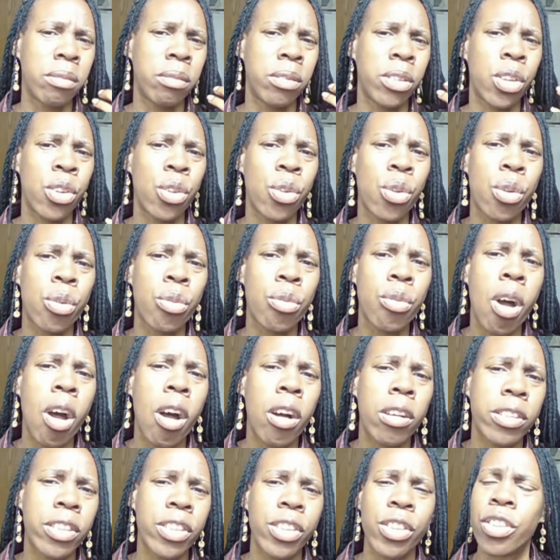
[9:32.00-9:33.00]
you know,
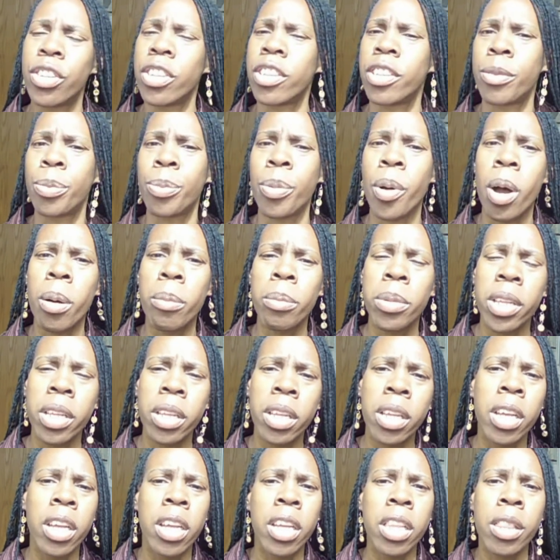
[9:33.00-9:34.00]
wrong, such as
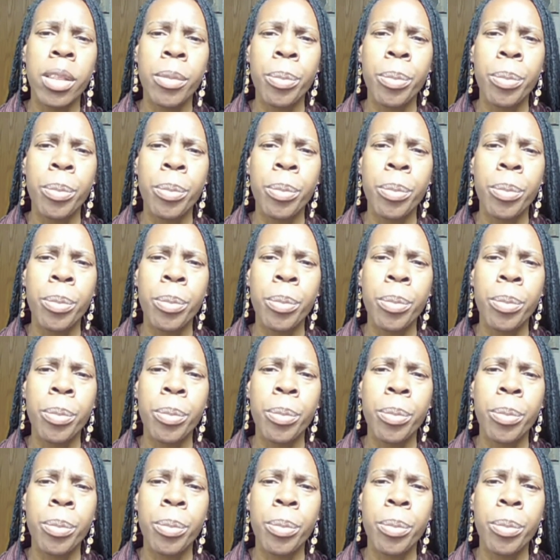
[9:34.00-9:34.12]
probably